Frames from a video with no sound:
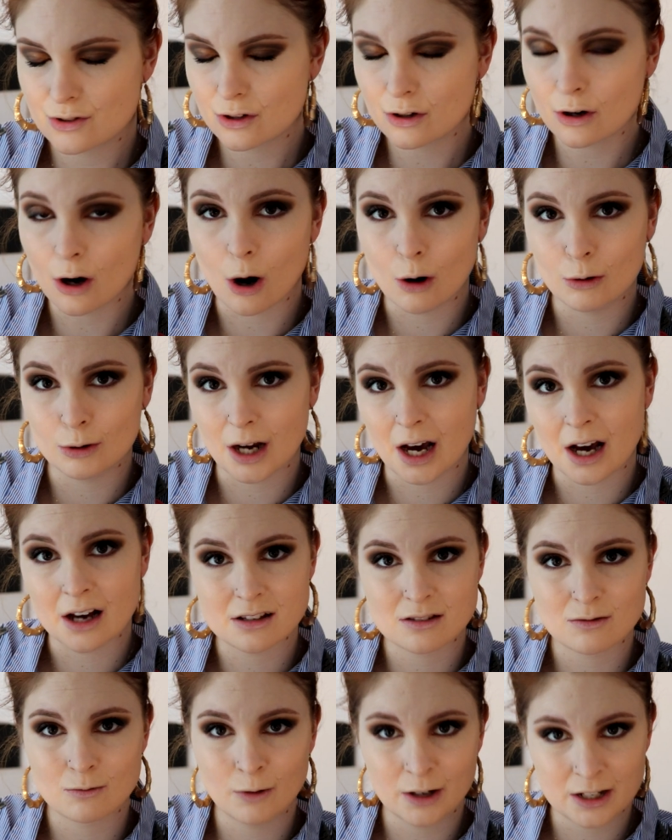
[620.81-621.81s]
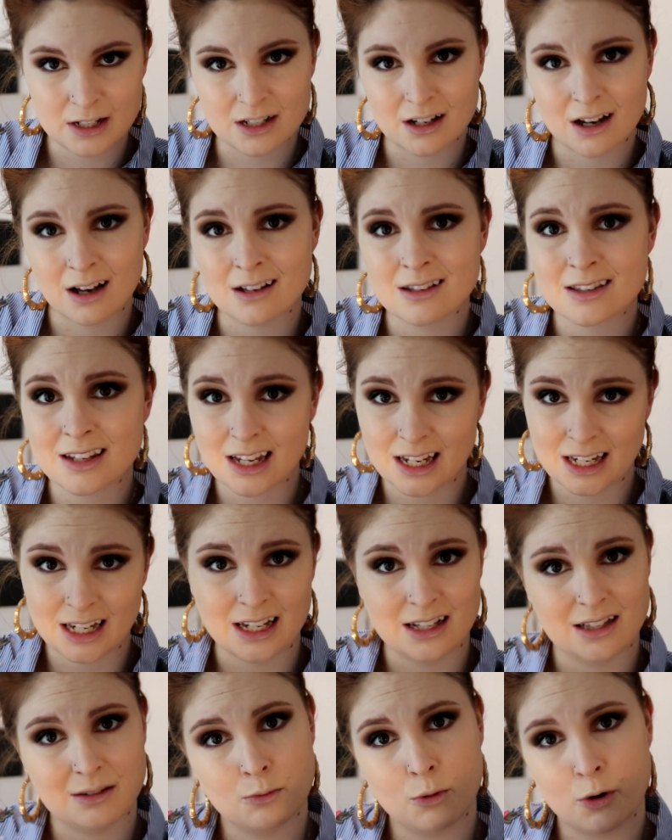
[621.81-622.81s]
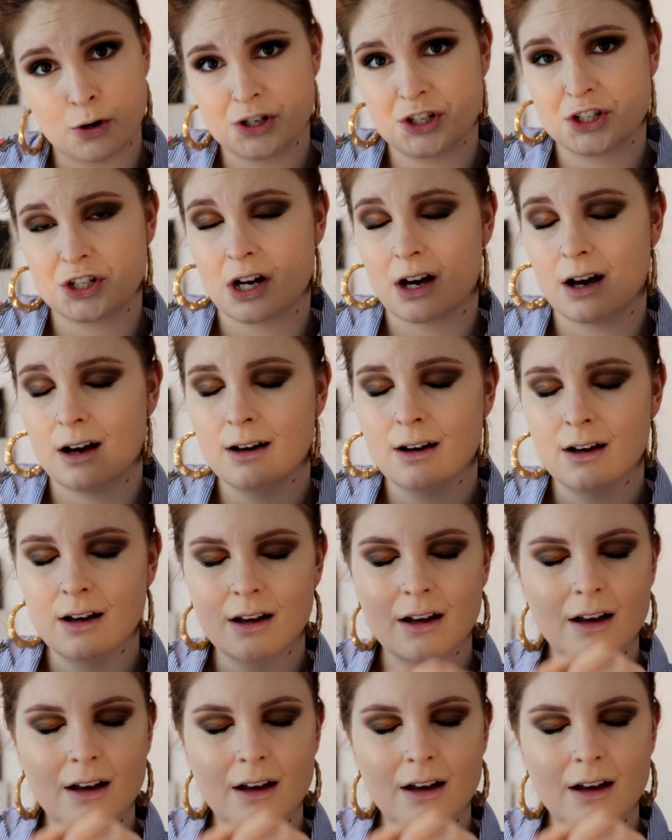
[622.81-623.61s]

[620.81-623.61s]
cold ass winter, skin needs moisture.